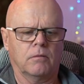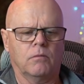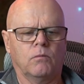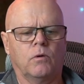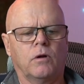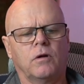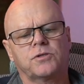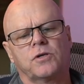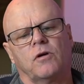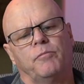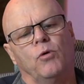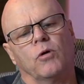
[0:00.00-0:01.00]
what else
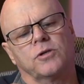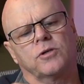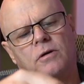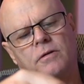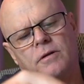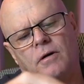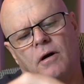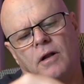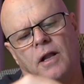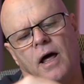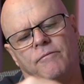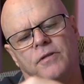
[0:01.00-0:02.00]
I've bought because I, I
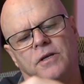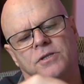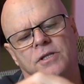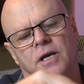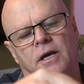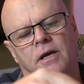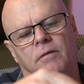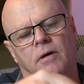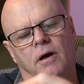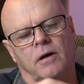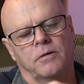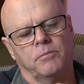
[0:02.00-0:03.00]
love this thing.
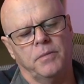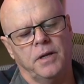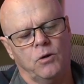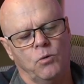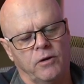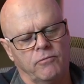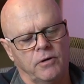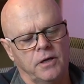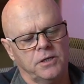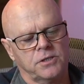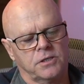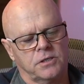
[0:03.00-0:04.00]
Uh, mini quick
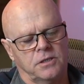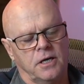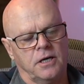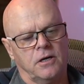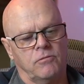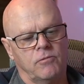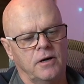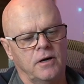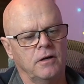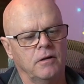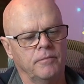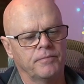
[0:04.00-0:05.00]
release NATO
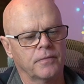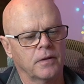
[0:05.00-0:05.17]
rail.